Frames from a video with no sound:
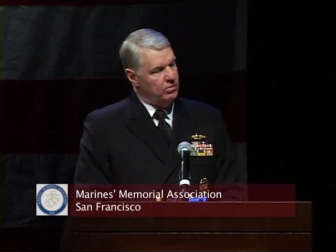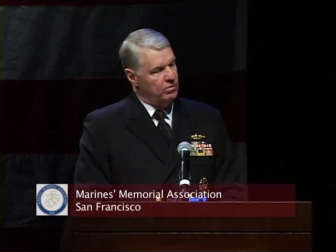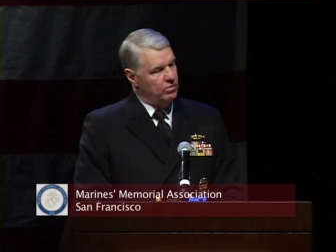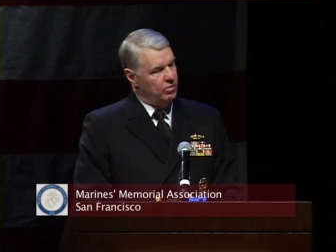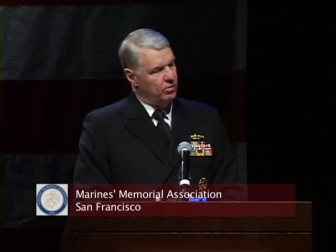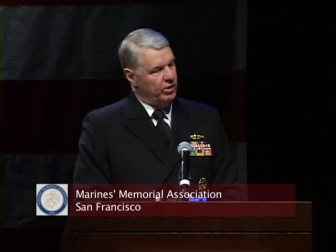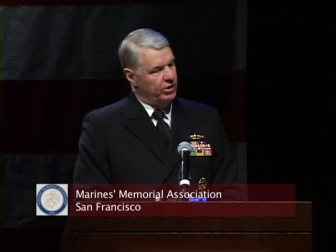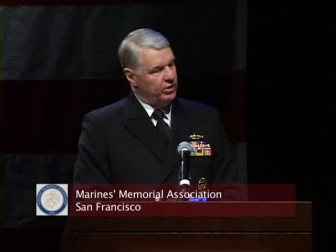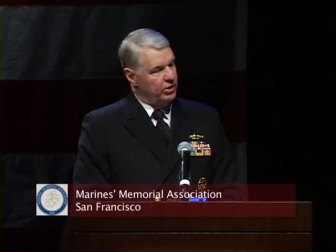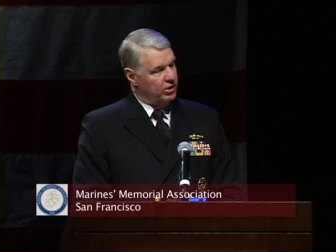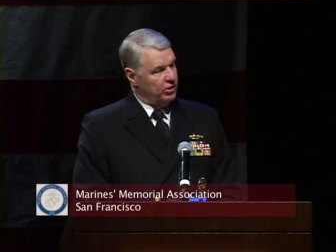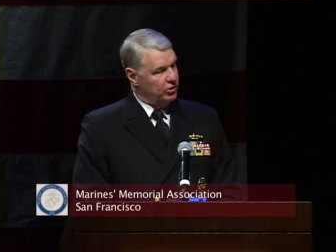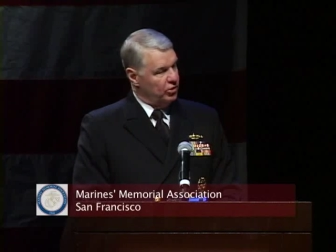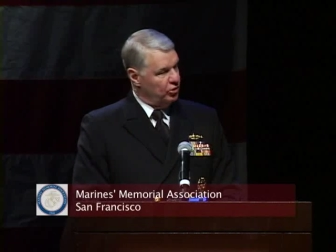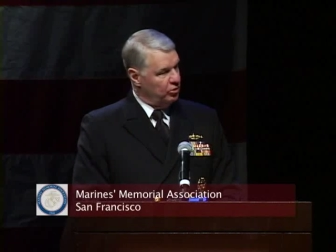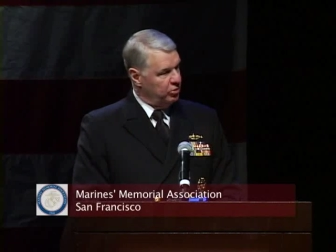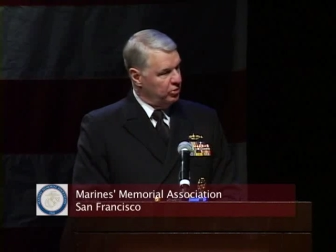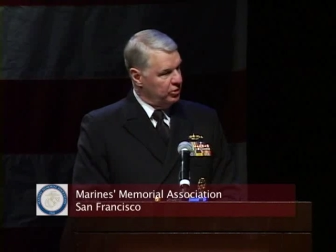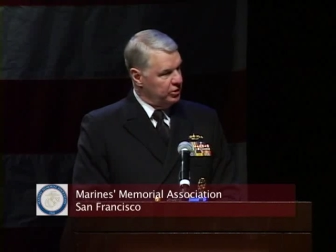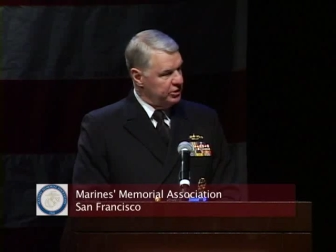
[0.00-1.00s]
when our
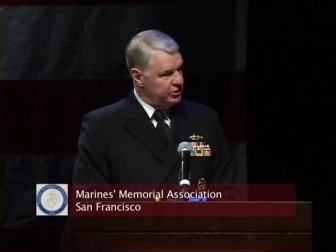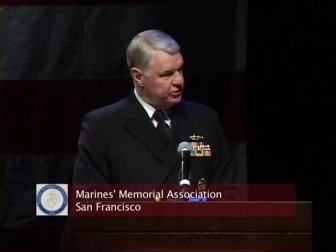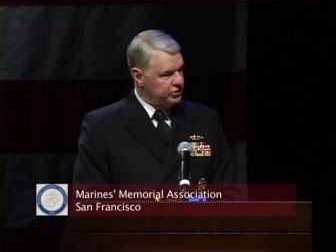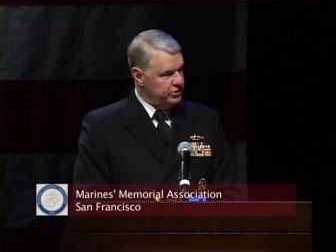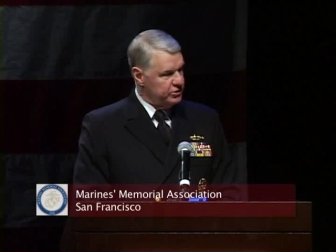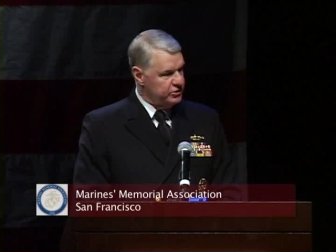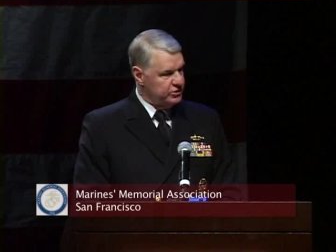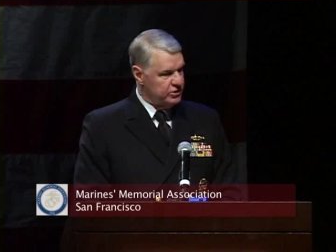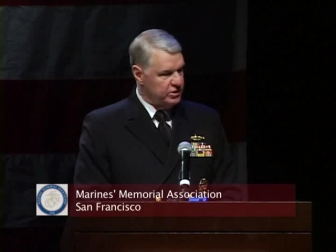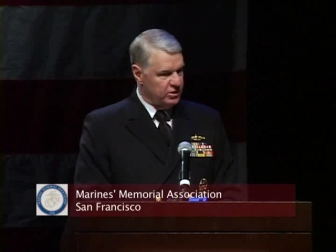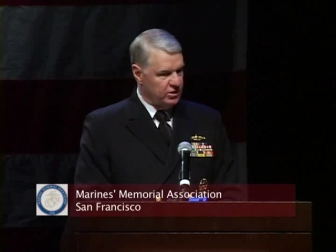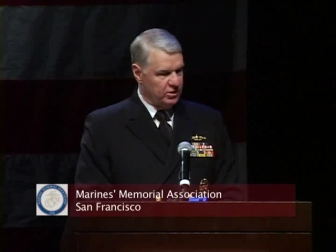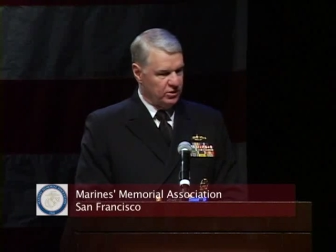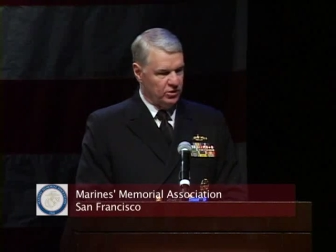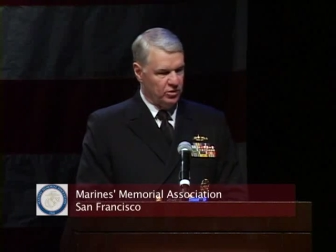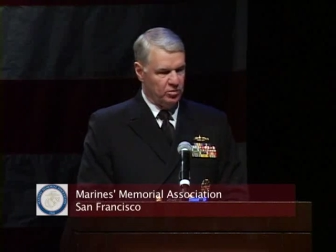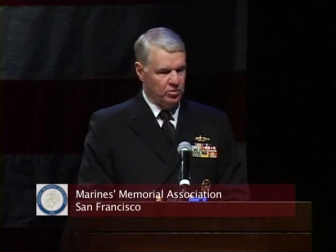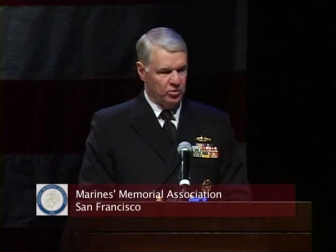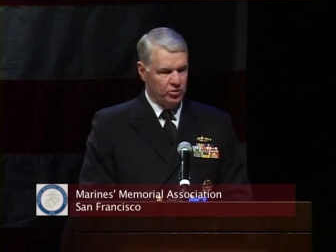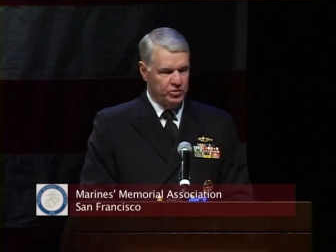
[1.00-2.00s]
global interests and our
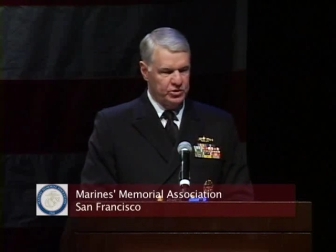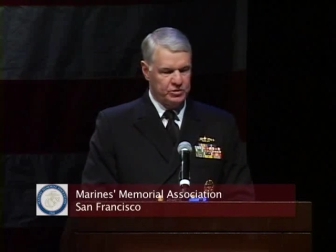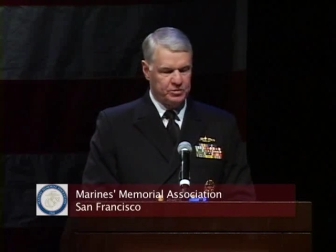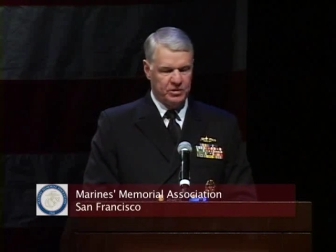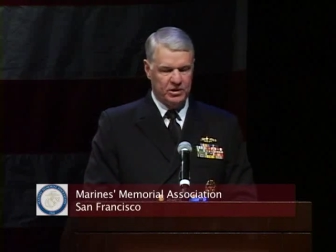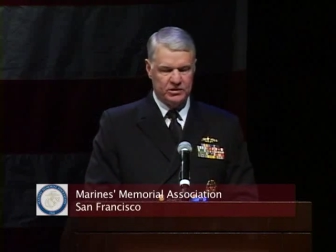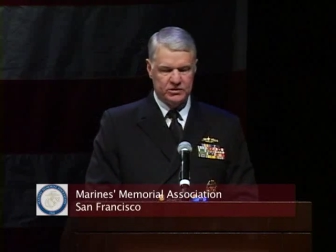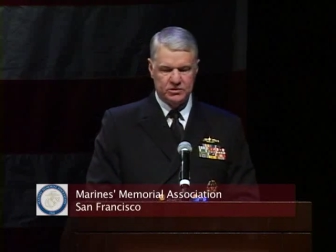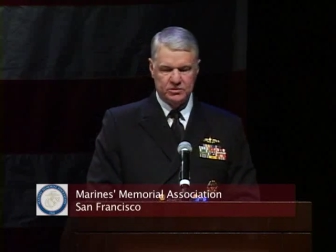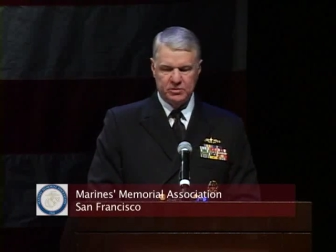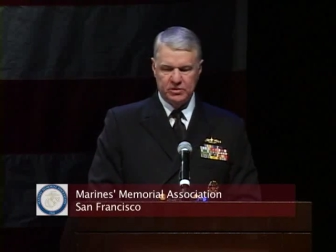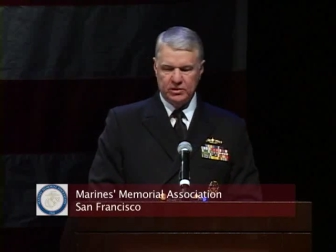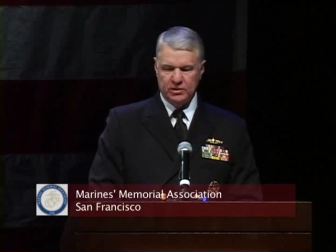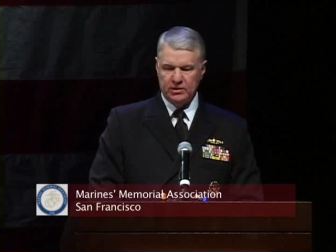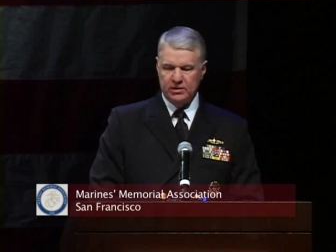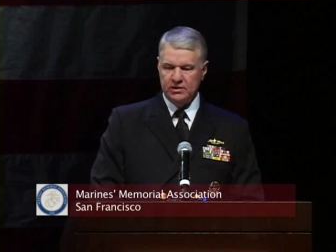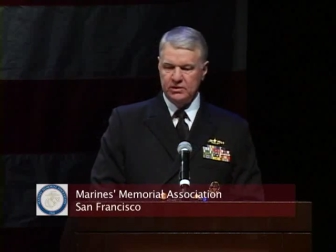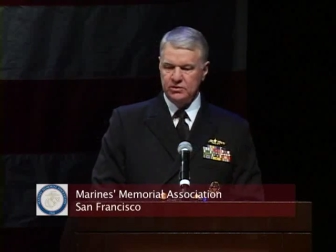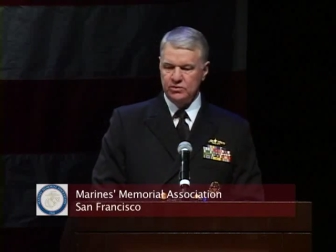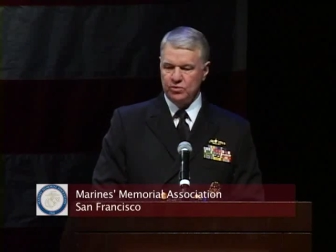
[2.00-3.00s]
global
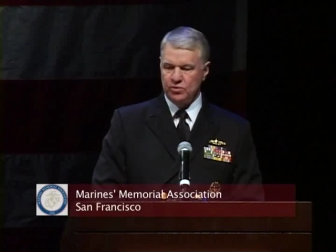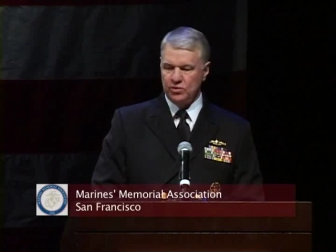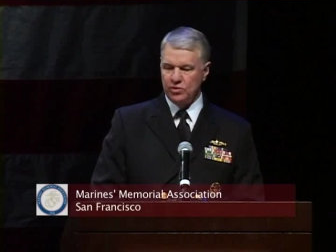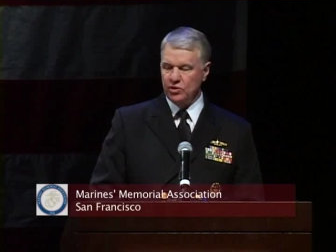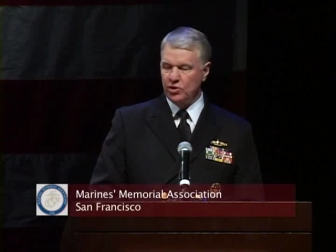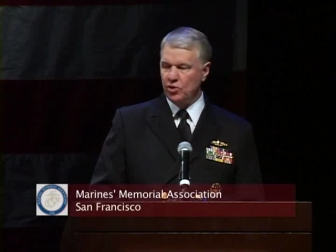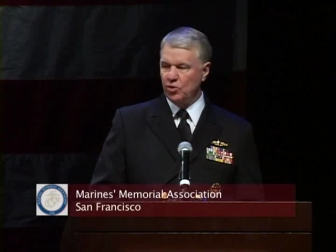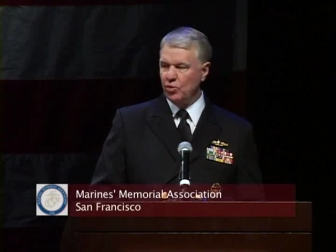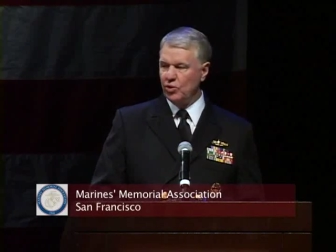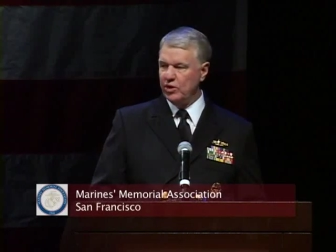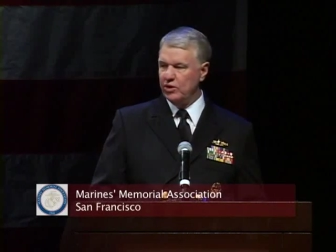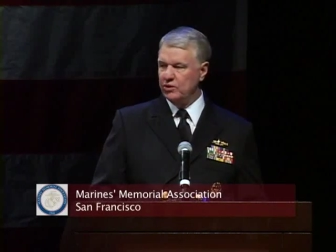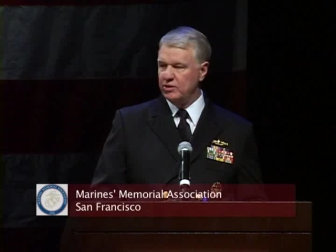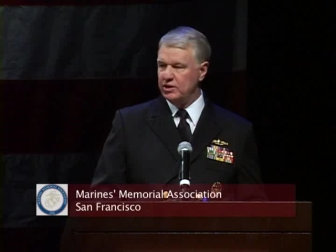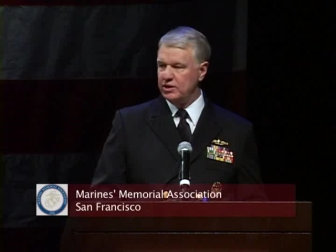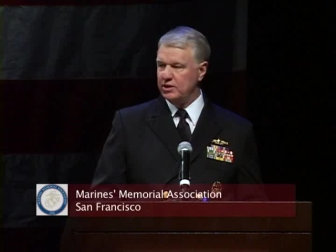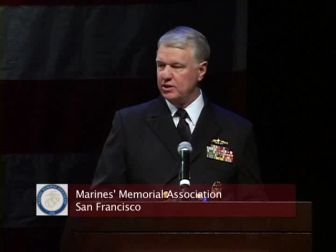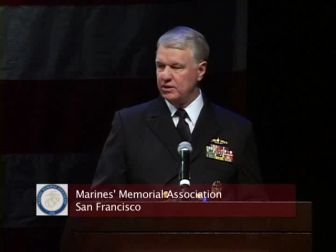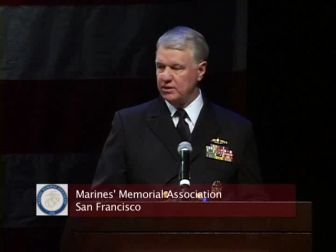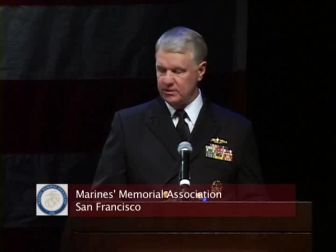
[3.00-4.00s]
responsibilities were nowhere
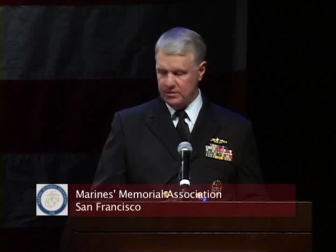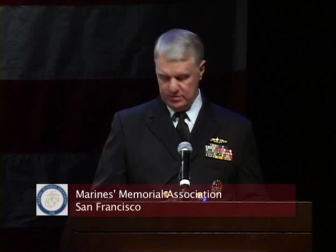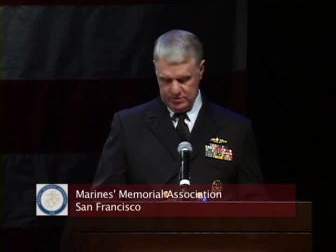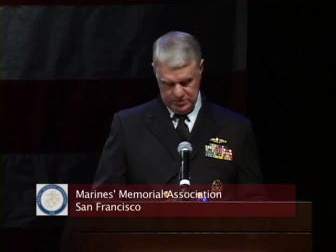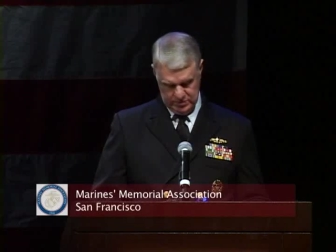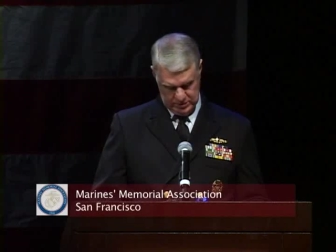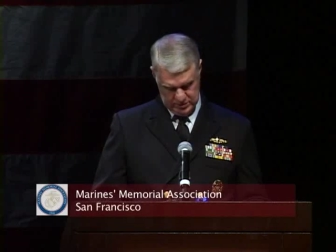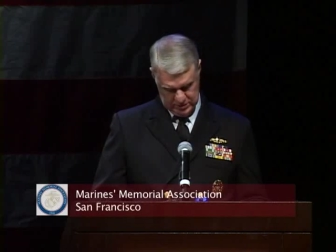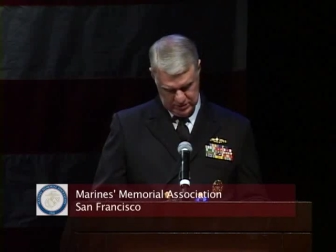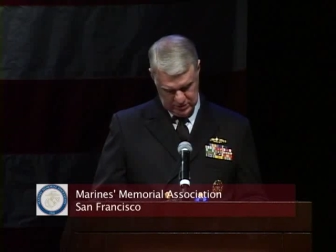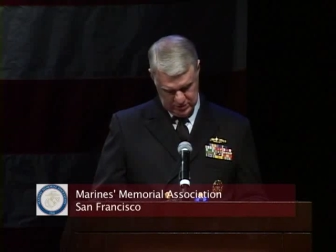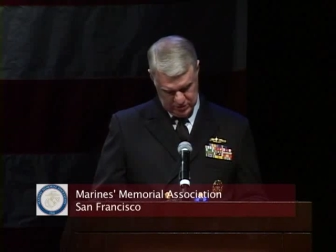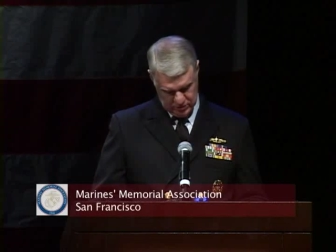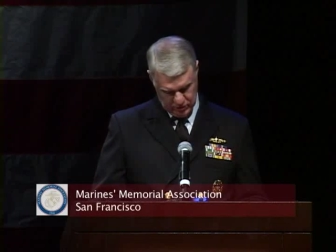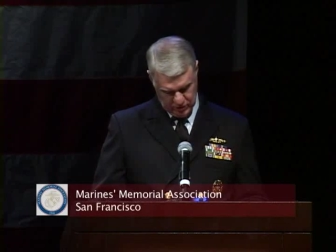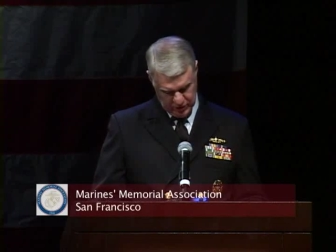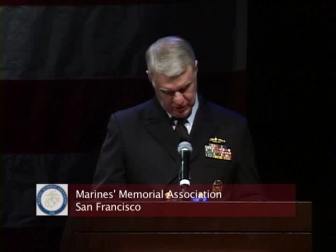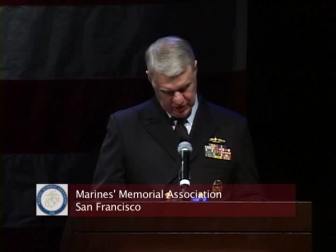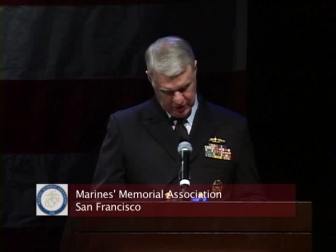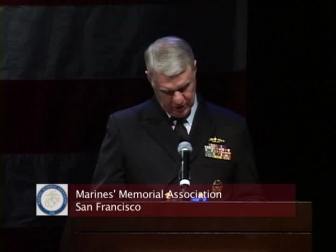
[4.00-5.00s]
near
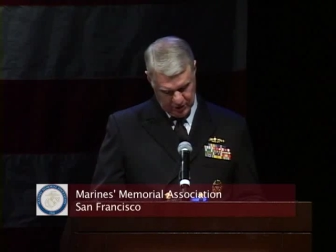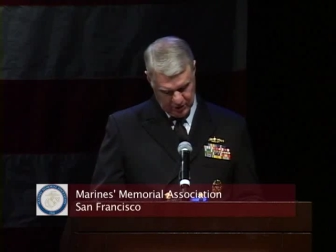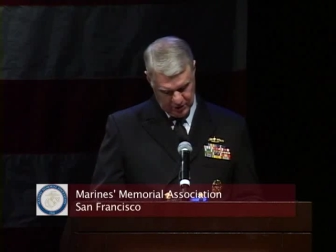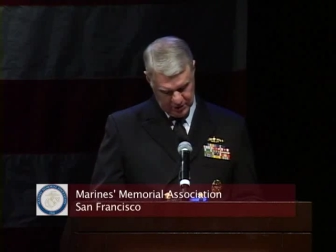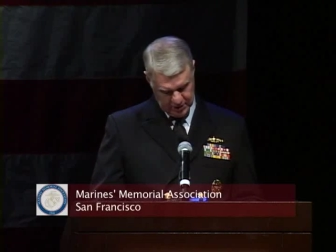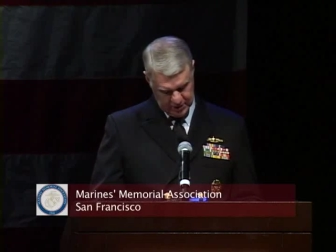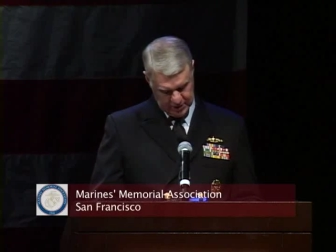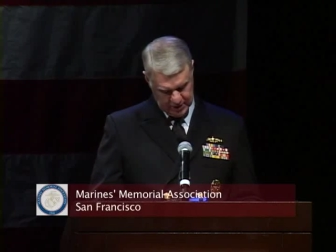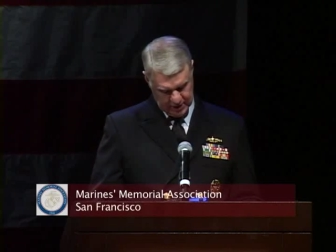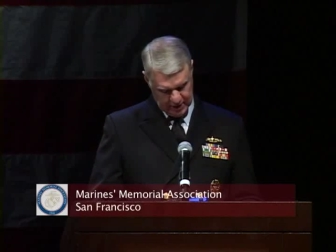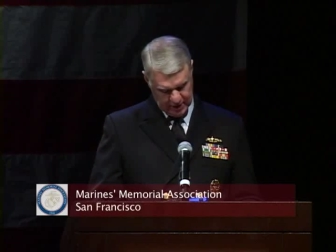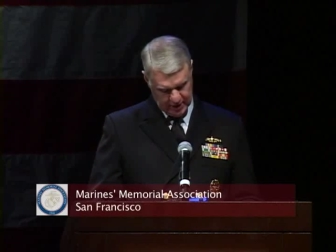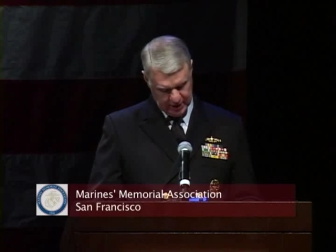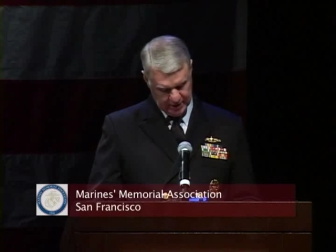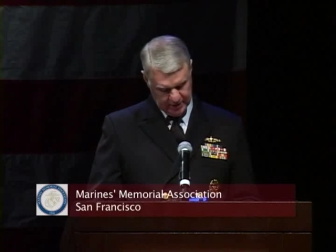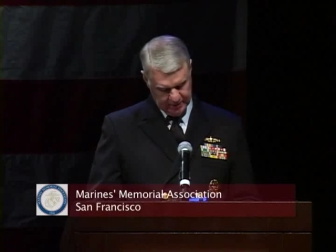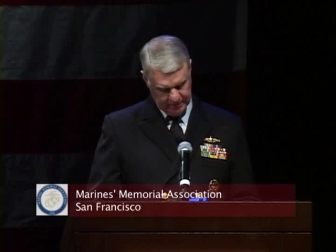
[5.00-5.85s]
what they are today.